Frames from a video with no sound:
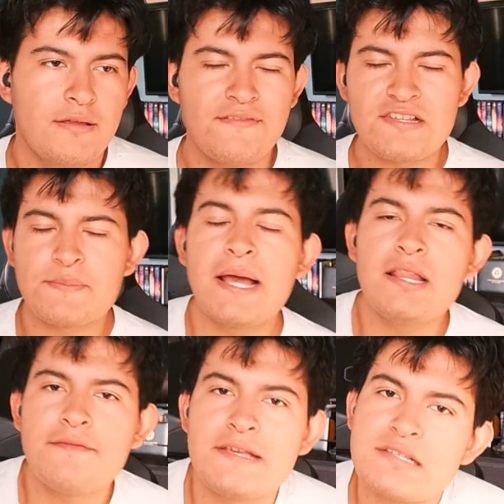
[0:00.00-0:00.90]
If the smiley
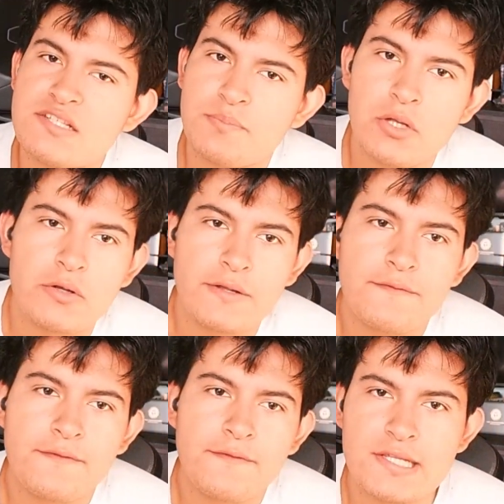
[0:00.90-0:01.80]
face exploded
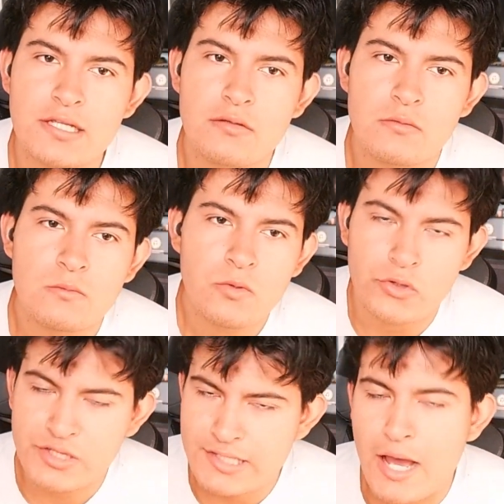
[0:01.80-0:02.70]
facing
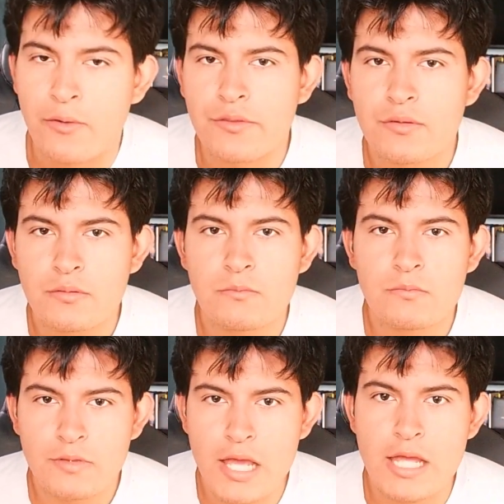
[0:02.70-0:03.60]
north-south,
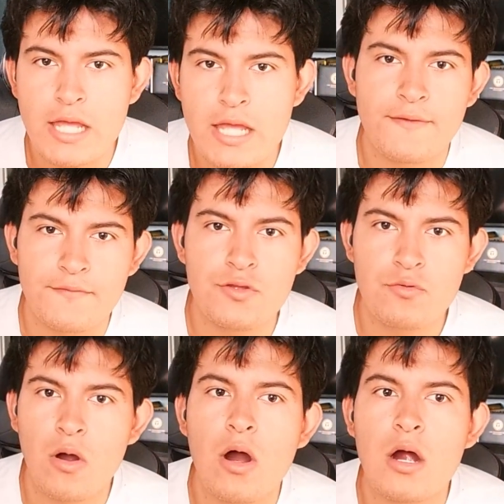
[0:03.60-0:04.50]
then if you
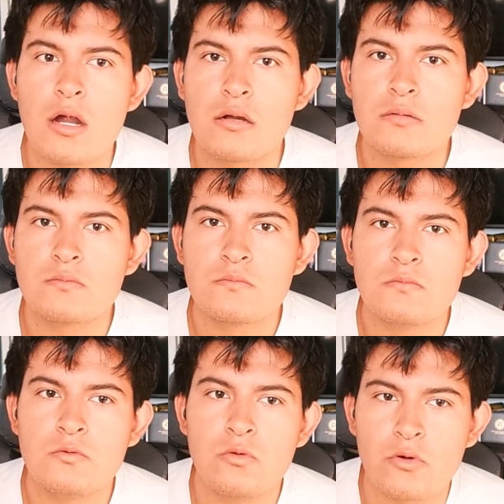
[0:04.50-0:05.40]
are
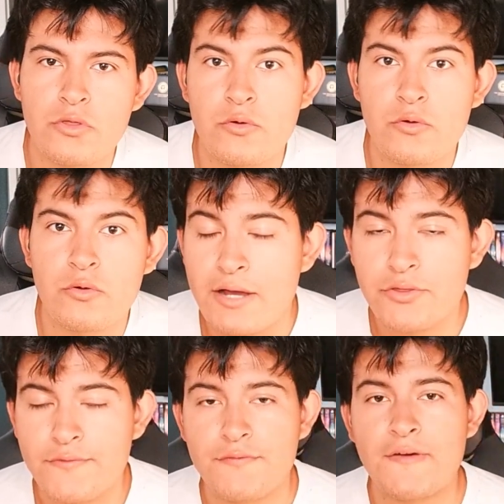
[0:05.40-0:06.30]
north or south
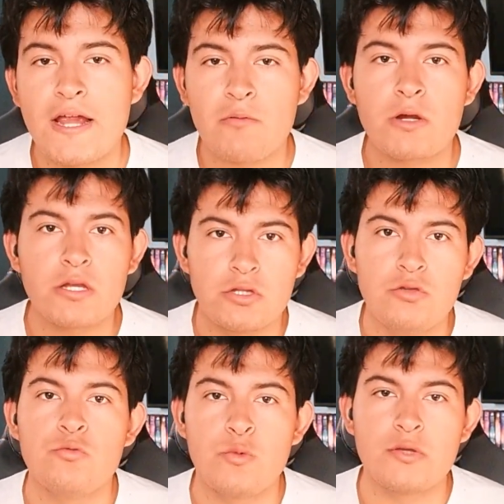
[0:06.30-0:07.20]
of the firework,
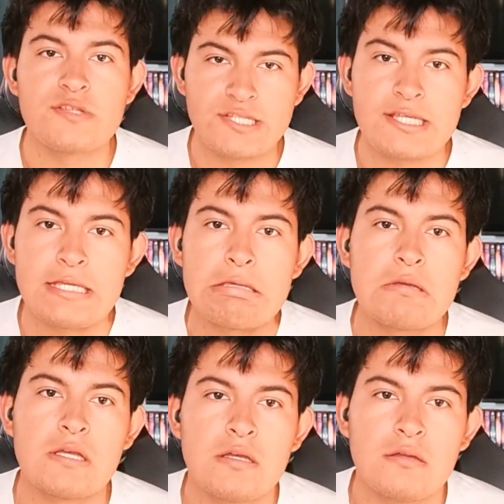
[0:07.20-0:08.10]
you will see
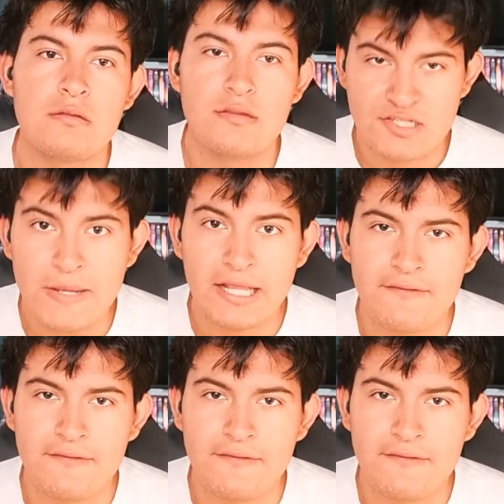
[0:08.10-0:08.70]
the smiley